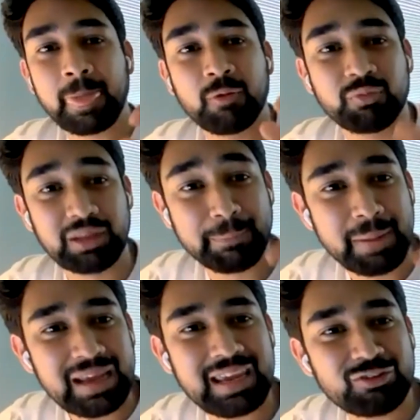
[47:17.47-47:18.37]
The
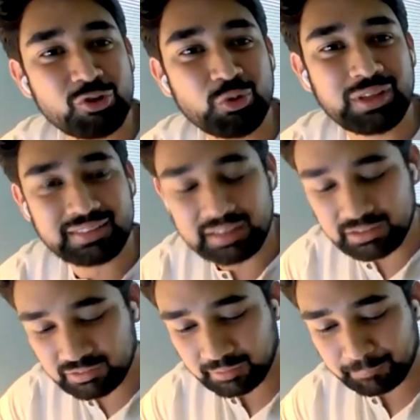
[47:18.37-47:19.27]
big issue that
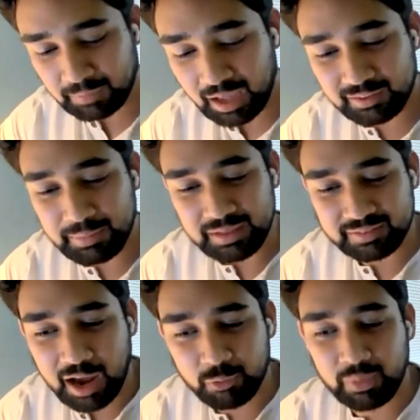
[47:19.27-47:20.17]
these SMEs
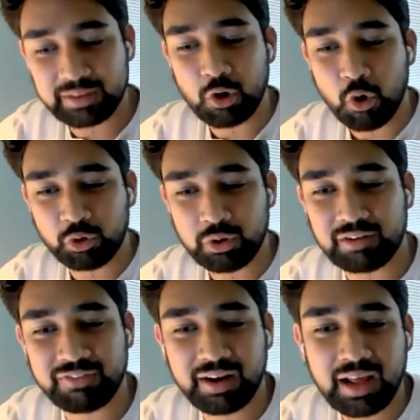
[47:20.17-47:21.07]
have when they go to
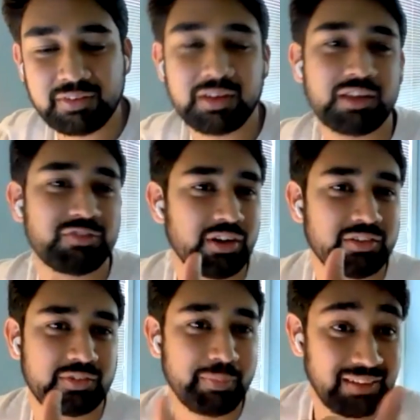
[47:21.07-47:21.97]
get financing is
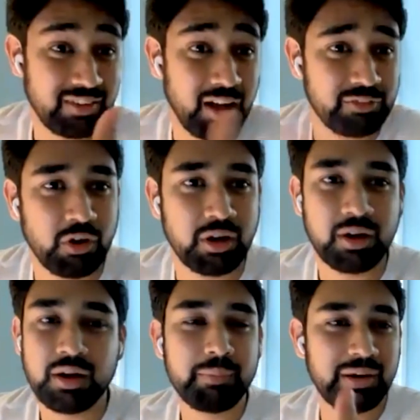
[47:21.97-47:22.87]
first, banks ask for
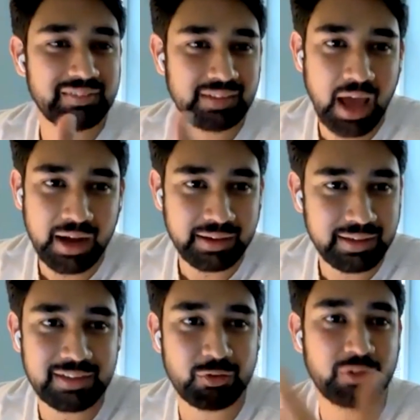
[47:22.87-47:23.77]
personal
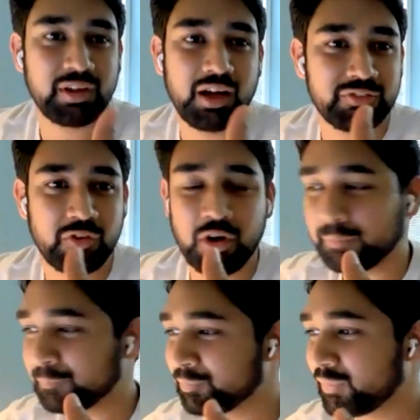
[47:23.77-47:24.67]
guarantees or they ask for